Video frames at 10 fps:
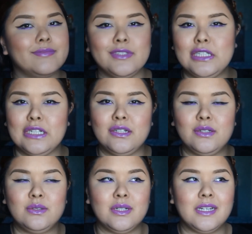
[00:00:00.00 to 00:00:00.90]
You
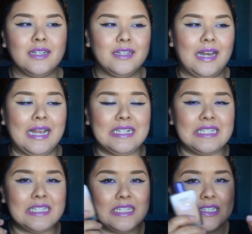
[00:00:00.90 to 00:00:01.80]
know, I
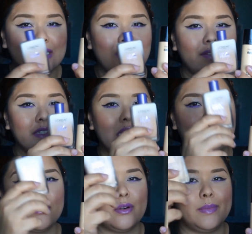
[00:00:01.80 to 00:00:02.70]
still
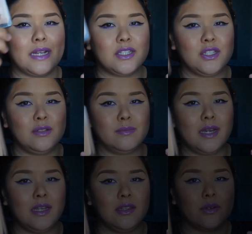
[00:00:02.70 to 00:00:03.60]
gravitate more back to my